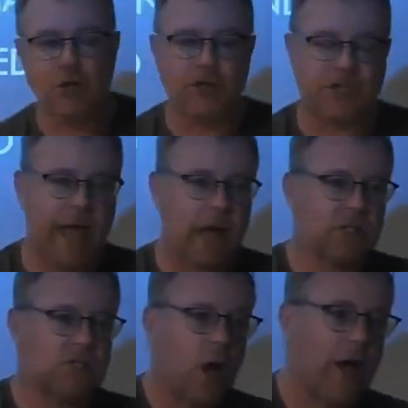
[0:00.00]
to the
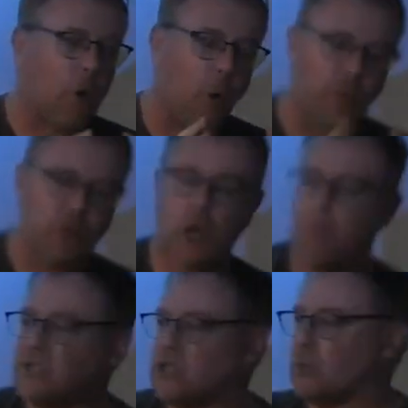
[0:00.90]
sound design or music
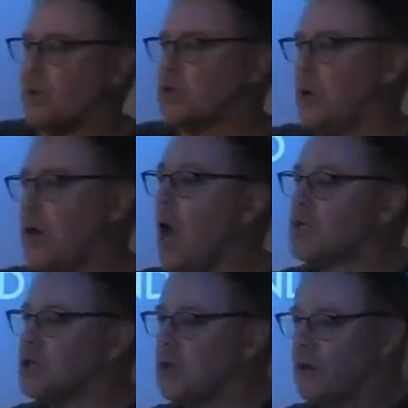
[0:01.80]
composition we're doing,
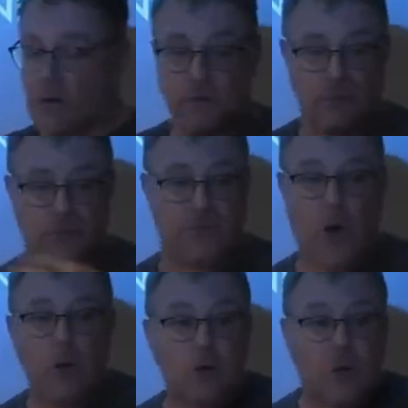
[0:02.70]
to the, the, the
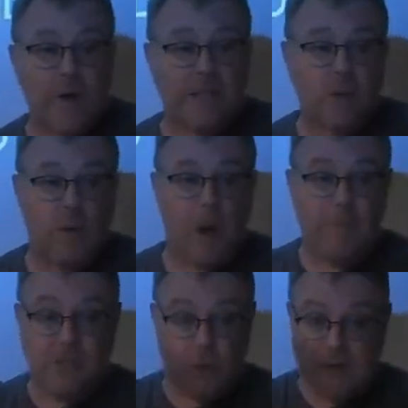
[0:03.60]
vocal directing we
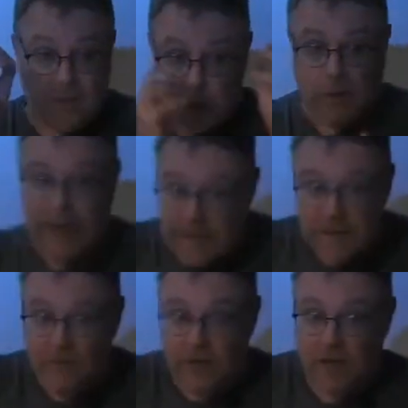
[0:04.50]
might be doing, and then all the
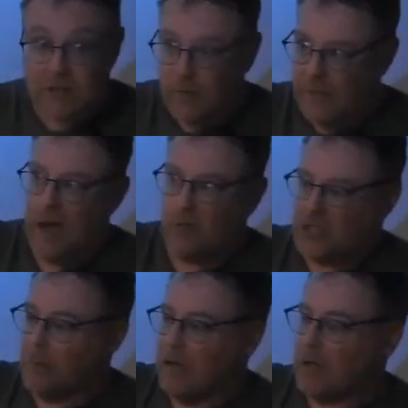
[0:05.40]
editing that goes on with that,
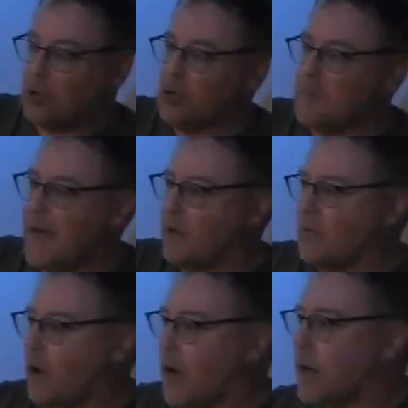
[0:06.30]
which can be a huge amount
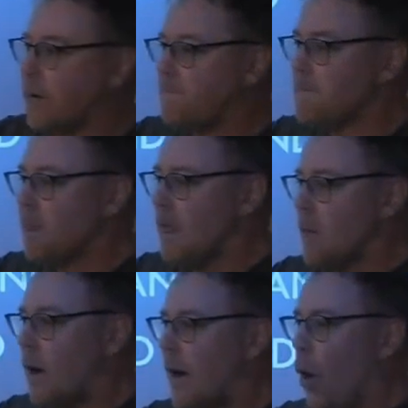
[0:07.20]
of work,
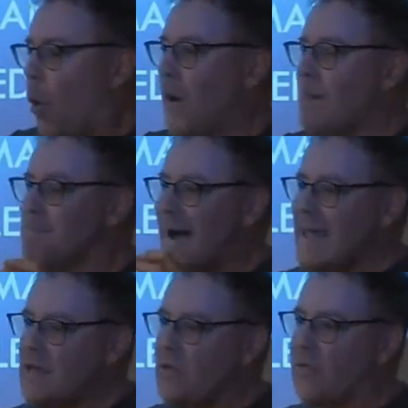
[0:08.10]
right? We
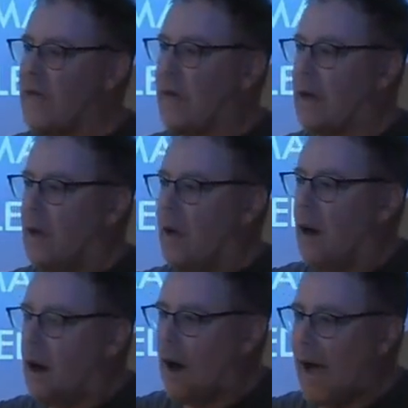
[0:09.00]
make a thing,
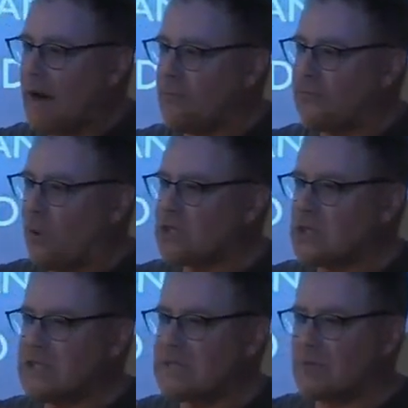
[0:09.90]
and
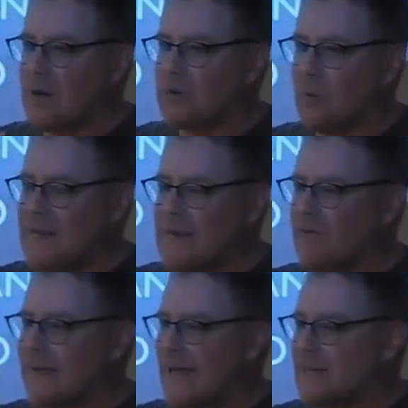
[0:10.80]
unfortunately, sometimes we
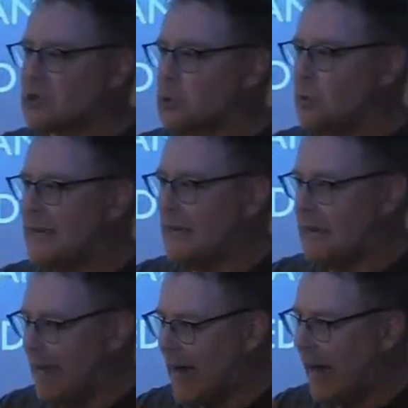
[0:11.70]
never get to
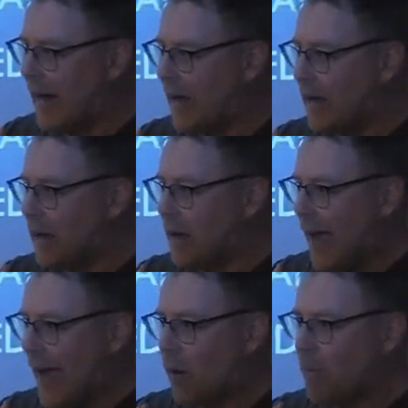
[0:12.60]
hear
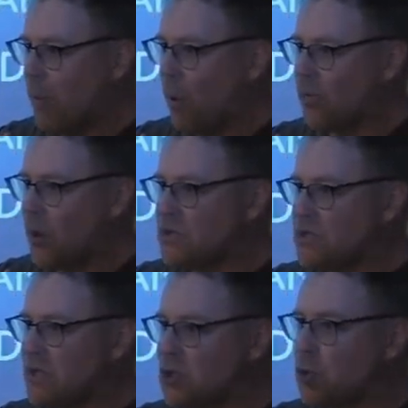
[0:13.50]
how important
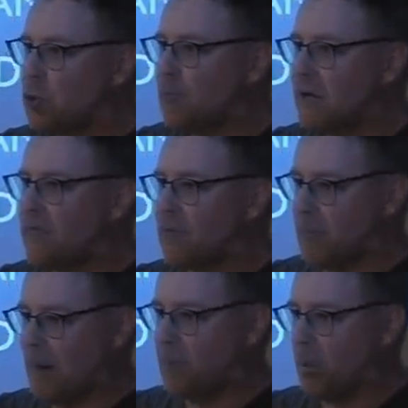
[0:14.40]
those things could be for
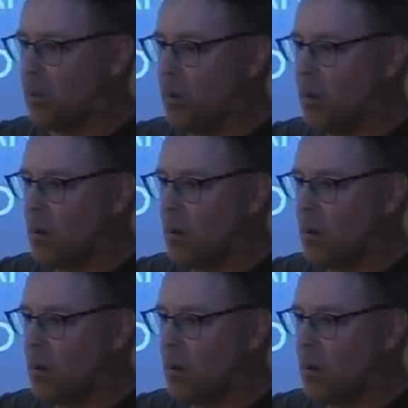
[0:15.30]
people.